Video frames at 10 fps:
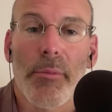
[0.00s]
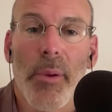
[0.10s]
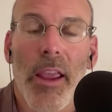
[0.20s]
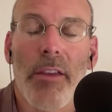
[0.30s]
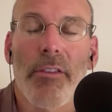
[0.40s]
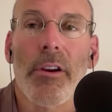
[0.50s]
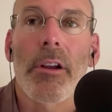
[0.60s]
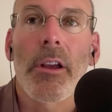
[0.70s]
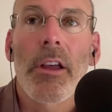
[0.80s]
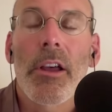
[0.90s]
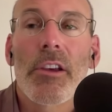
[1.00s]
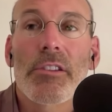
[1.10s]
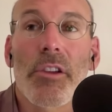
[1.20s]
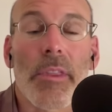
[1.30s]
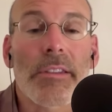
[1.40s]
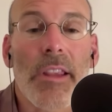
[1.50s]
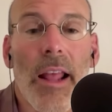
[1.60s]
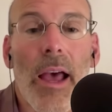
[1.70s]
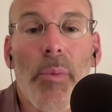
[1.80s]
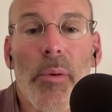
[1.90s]
behavior. So this can
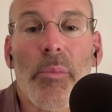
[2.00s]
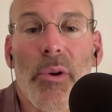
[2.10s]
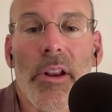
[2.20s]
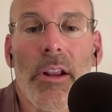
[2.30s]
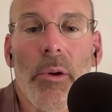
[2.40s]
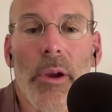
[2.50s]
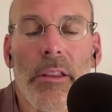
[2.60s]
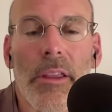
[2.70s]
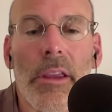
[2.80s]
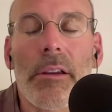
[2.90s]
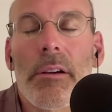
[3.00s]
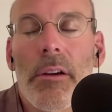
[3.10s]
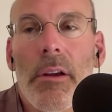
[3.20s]
happen pretty quickly,